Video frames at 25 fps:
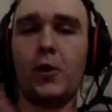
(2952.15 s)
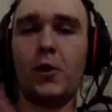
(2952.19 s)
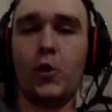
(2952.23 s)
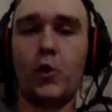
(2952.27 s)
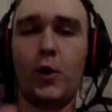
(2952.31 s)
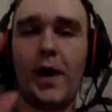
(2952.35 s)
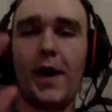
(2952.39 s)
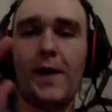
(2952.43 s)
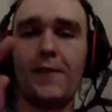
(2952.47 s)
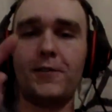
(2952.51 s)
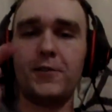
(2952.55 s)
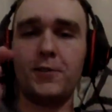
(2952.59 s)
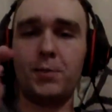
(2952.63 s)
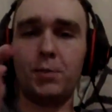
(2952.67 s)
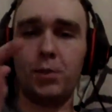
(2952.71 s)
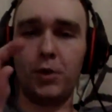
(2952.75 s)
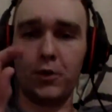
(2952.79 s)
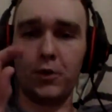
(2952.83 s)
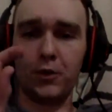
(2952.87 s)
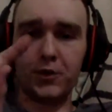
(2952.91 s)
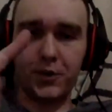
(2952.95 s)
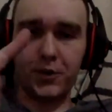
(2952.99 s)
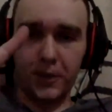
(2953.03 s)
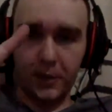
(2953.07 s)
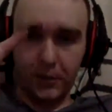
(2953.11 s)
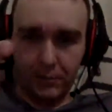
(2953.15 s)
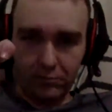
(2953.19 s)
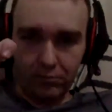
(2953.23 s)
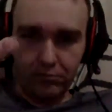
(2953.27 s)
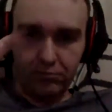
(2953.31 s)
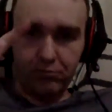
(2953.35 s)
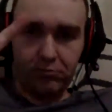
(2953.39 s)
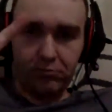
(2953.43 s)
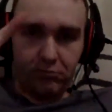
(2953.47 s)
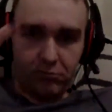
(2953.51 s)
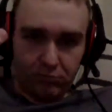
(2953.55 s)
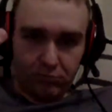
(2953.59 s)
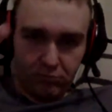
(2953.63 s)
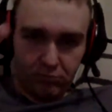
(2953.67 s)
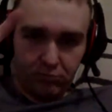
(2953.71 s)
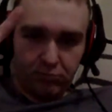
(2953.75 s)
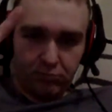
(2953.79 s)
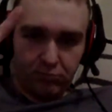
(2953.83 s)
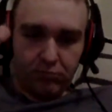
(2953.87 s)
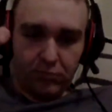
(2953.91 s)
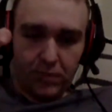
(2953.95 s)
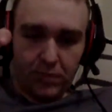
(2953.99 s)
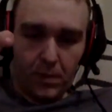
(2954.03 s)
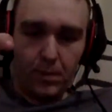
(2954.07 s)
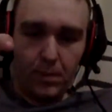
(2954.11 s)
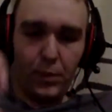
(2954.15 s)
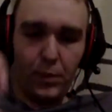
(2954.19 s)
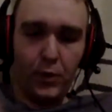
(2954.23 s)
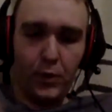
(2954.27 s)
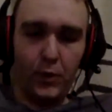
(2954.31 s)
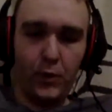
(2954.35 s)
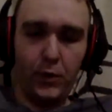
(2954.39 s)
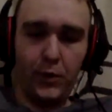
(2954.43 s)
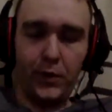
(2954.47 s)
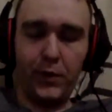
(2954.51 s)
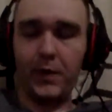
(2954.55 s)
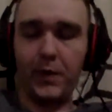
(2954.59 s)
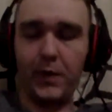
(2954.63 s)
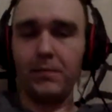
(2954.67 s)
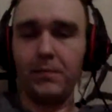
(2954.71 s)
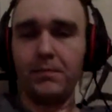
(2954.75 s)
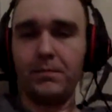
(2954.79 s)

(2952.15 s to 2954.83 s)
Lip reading: craftsperson booth.